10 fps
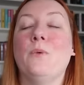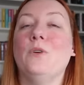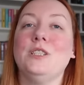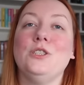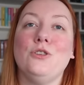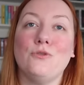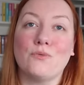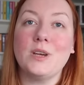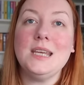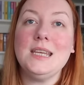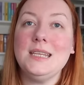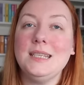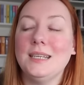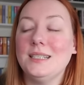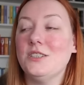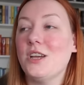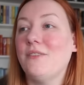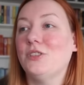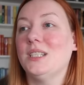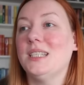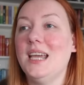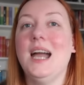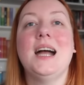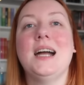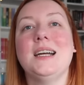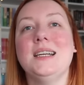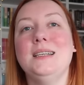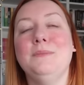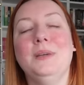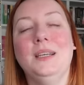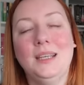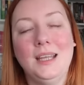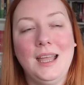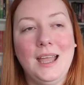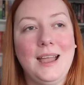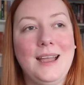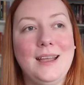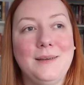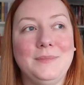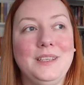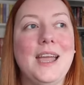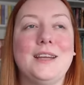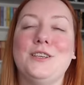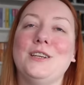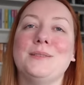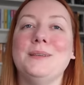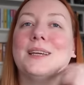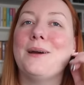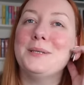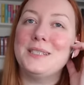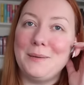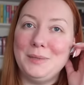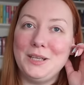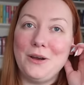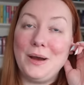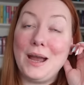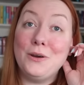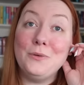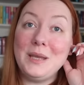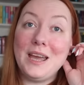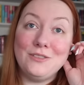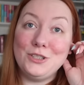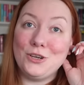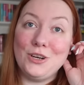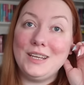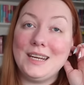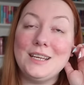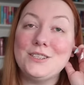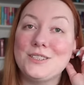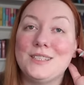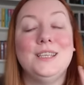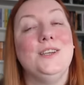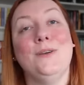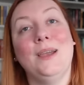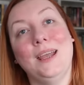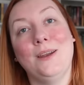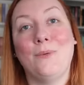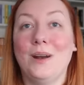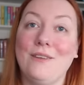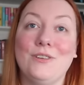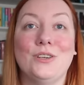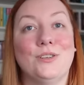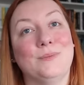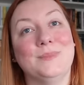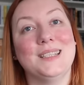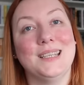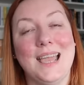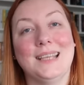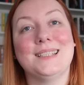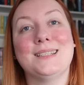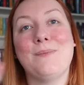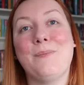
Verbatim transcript: What did you read? Did you have a good time? Um, yeah, chat to me in the comments down below. I hope you have enjoyed and I shall see you in whatever comes next.